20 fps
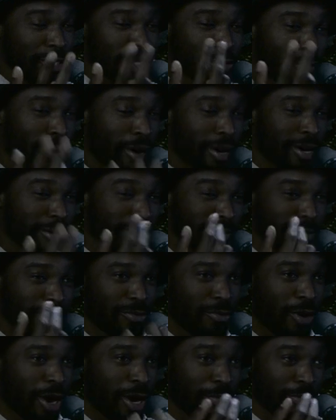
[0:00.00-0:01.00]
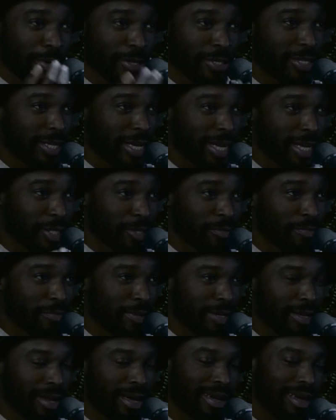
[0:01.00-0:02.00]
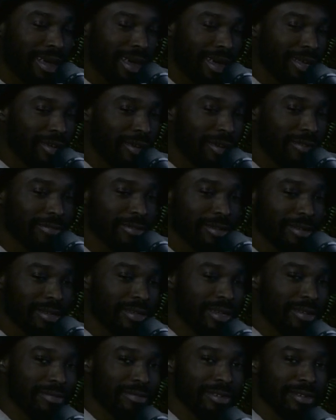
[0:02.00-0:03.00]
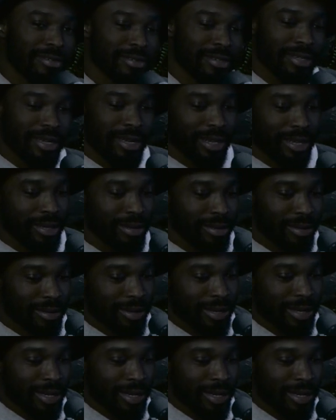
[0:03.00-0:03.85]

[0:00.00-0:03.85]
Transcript: to just walk on, walk up on stage and be like, "Hey, you ever, you ever notice how they,